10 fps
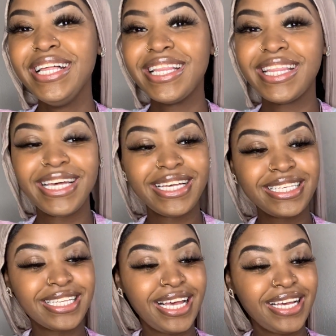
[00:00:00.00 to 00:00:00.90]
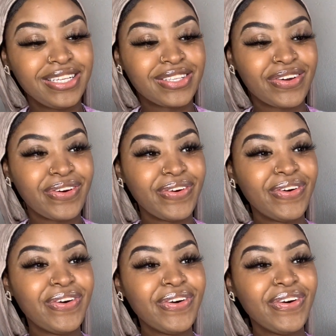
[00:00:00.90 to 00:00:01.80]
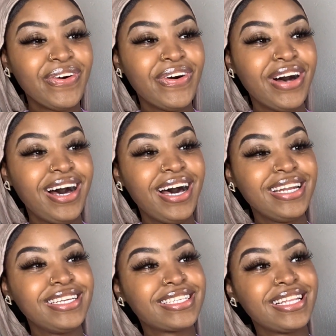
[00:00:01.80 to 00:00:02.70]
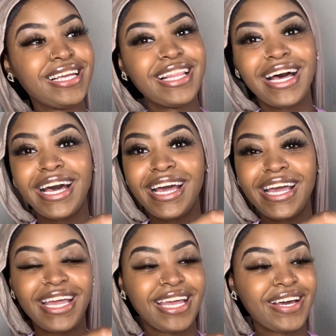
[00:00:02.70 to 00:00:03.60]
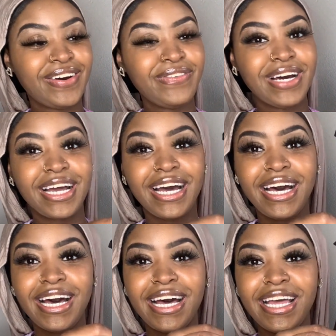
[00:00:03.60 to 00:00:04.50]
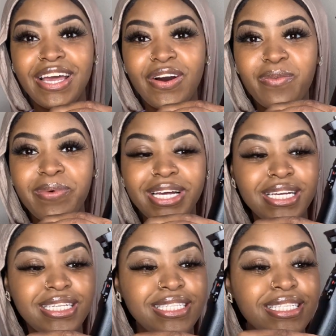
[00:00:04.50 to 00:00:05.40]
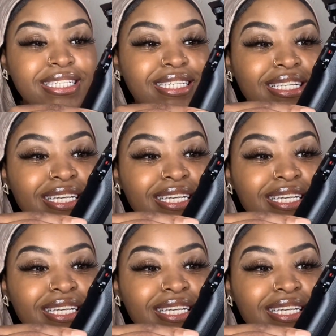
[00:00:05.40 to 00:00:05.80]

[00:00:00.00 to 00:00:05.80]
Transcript: This is cool. Honestly, like, oh my god. It opens.